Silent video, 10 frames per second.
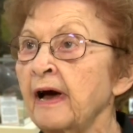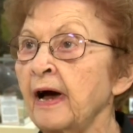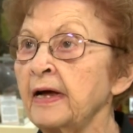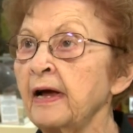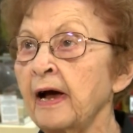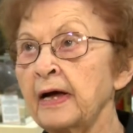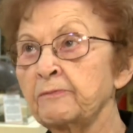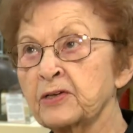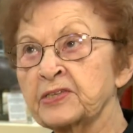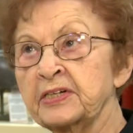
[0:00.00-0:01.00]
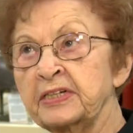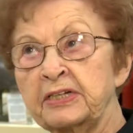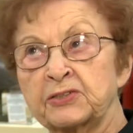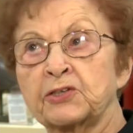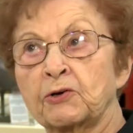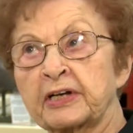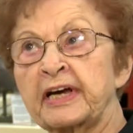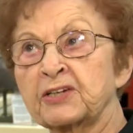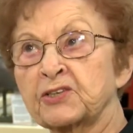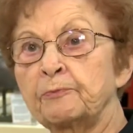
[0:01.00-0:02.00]
I was in the
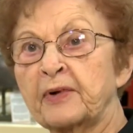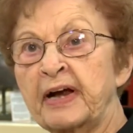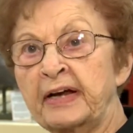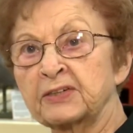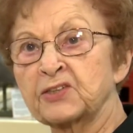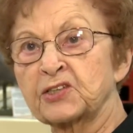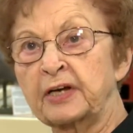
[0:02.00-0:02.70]
interrogation branch,